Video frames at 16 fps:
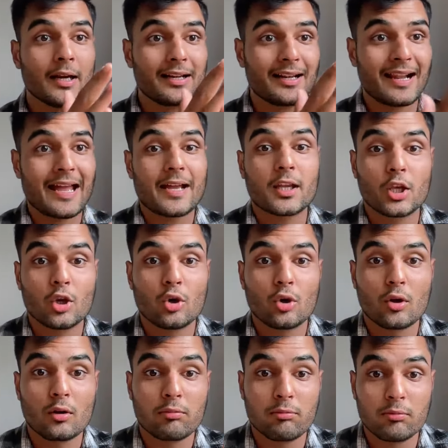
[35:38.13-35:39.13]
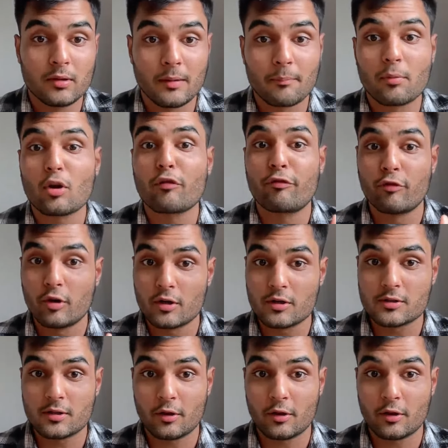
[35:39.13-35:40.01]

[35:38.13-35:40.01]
track your number of words.